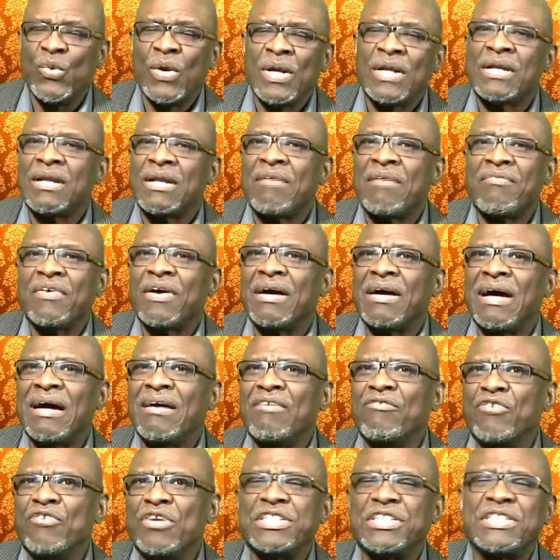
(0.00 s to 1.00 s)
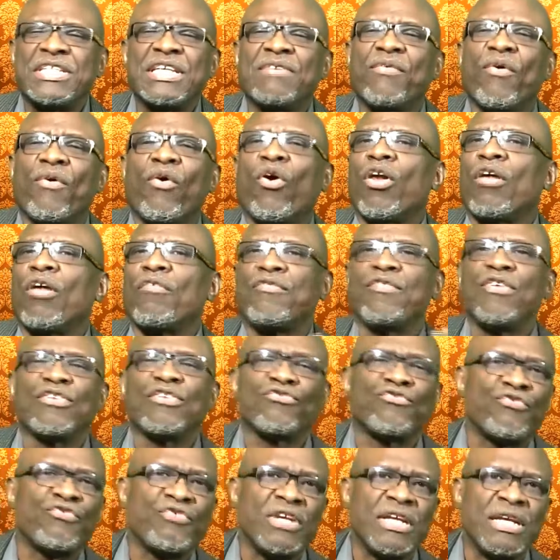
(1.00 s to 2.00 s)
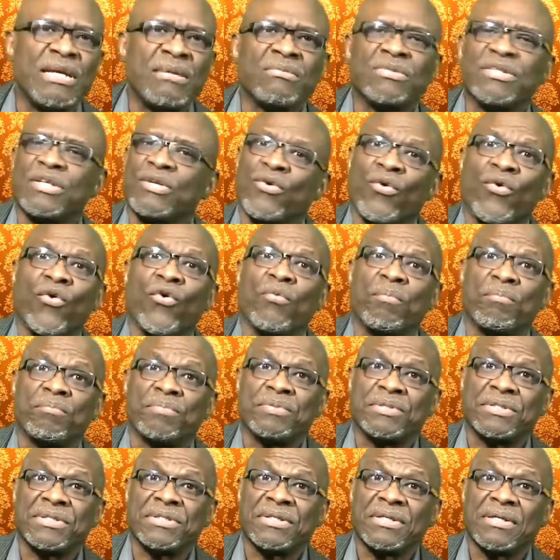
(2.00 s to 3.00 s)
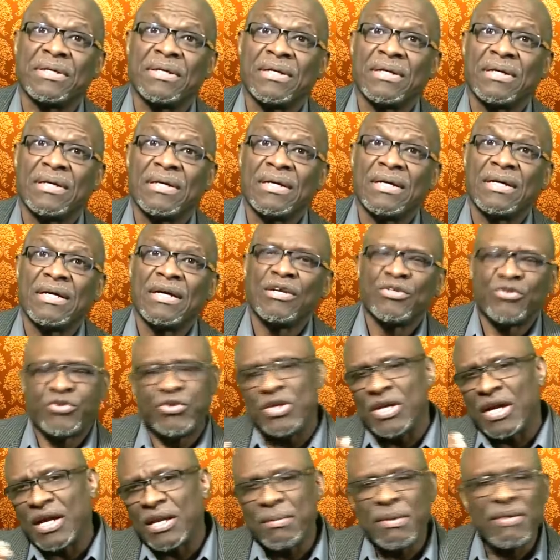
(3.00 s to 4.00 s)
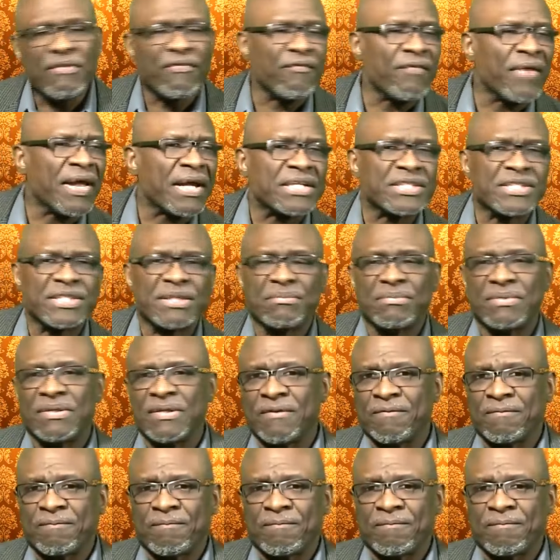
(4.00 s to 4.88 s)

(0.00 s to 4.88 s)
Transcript: will never receive all of your dreams and hopes. So you got to be flexible.